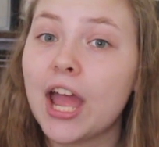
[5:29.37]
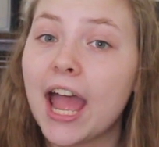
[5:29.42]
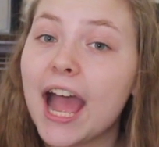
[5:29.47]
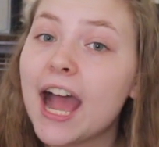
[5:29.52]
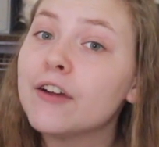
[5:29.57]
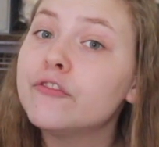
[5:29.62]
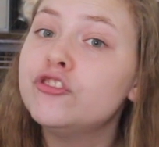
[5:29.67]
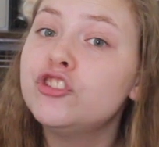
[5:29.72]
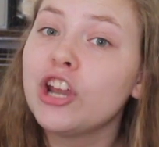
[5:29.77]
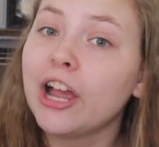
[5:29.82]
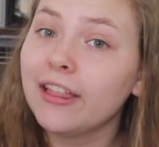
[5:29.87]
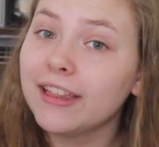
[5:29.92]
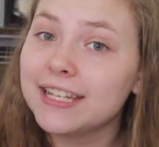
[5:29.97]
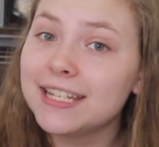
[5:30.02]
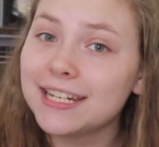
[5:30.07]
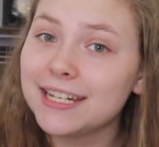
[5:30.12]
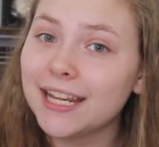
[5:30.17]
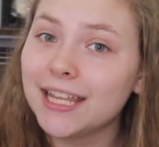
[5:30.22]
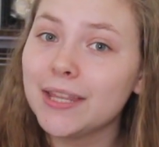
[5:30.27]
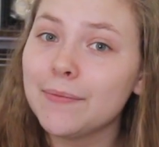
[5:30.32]
have
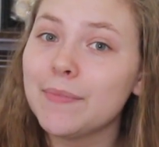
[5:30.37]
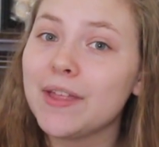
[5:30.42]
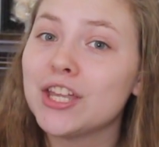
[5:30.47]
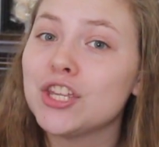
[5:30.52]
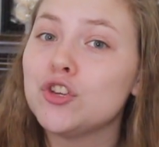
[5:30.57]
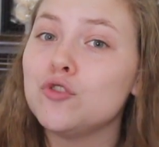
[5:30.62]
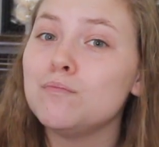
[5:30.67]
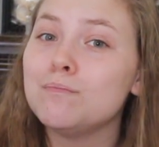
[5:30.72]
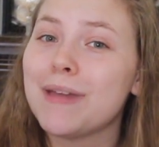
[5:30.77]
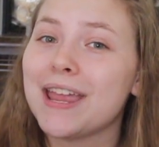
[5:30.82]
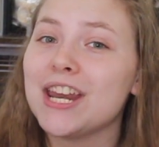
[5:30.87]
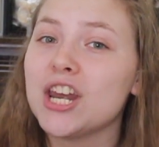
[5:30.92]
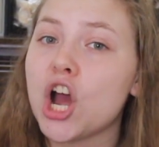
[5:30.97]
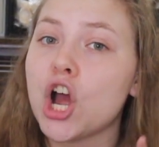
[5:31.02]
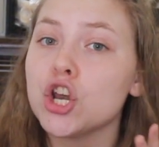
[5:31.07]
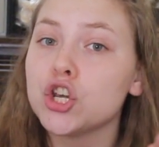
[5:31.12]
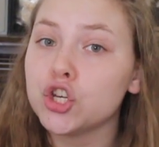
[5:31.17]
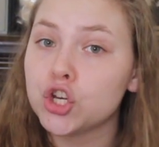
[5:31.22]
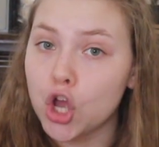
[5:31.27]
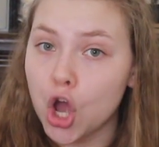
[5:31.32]
gelatin in them that you may
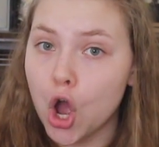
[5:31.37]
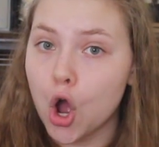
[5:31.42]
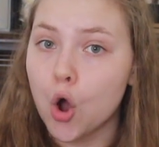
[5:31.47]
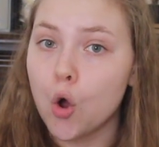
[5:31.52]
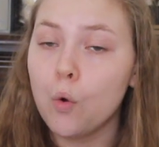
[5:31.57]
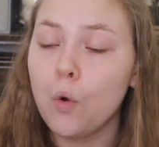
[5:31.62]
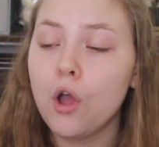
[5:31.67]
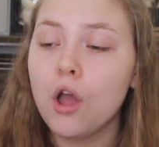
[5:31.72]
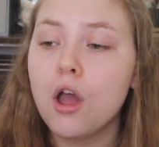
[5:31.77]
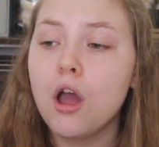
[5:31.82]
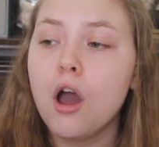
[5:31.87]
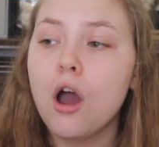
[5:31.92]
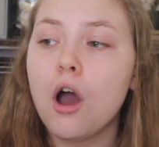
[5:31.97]
not know